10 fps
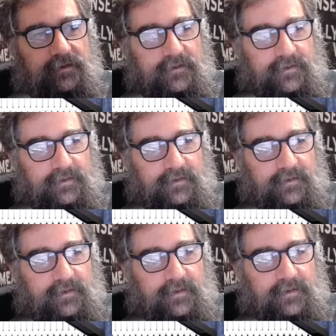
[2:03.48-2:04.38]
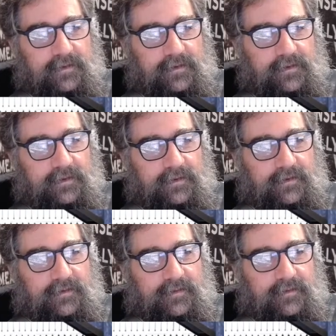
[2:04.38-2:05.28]

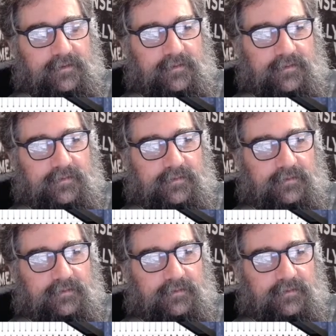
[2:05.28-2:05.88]
(silence)